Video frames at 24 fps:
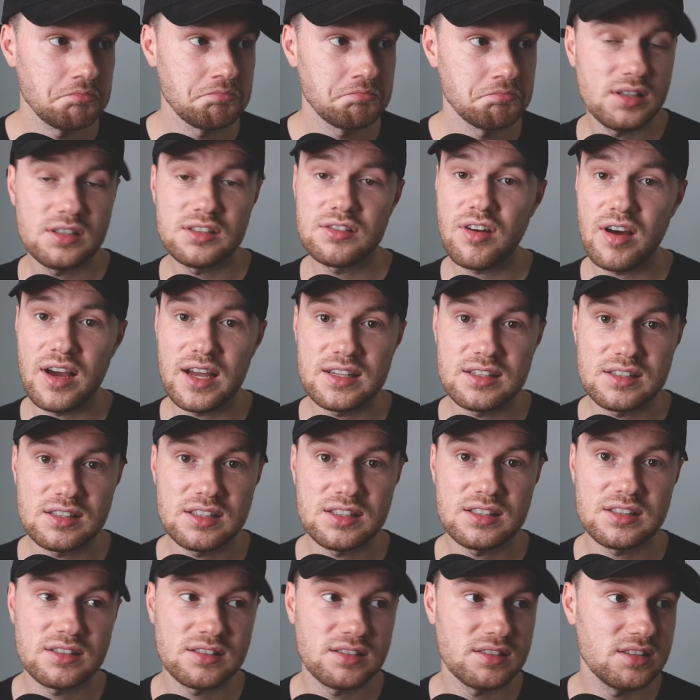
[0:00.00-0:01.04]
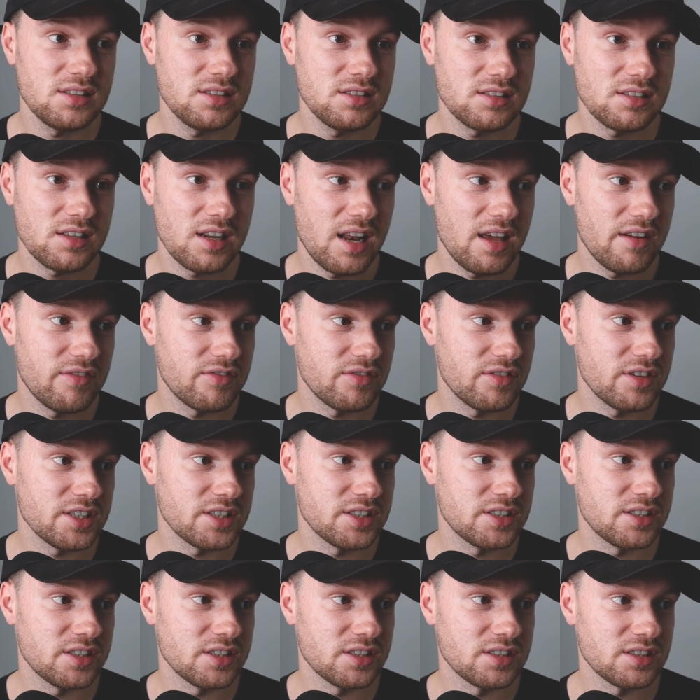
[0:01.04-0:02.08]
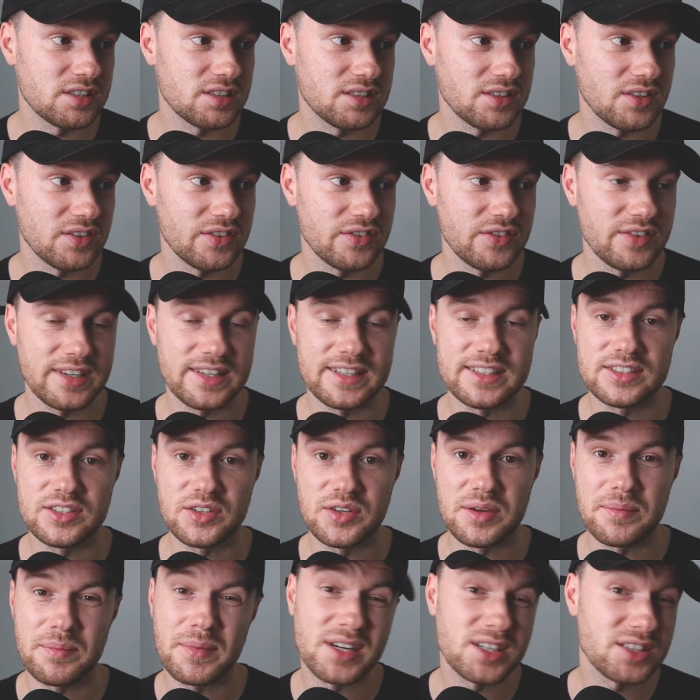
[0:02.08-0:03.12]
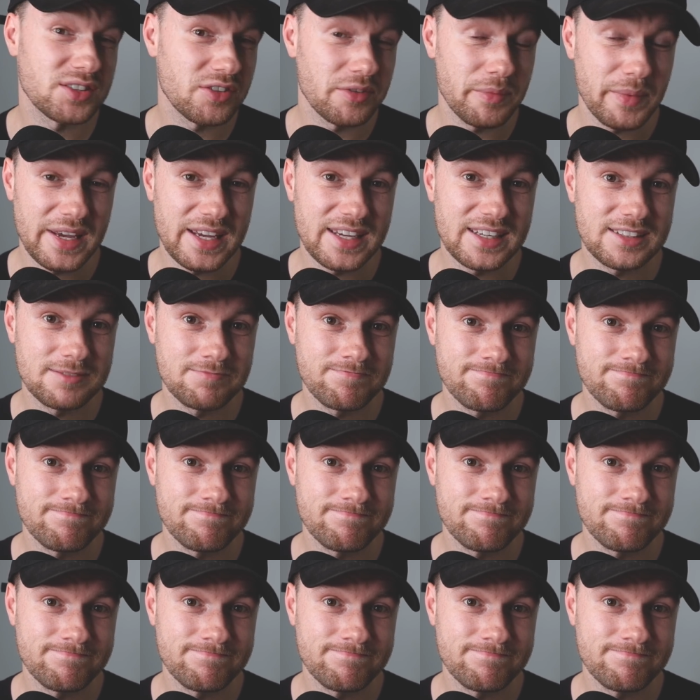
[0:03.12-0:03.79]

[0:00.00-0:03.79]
It's nice. It's clever. It's just not really doing much for me.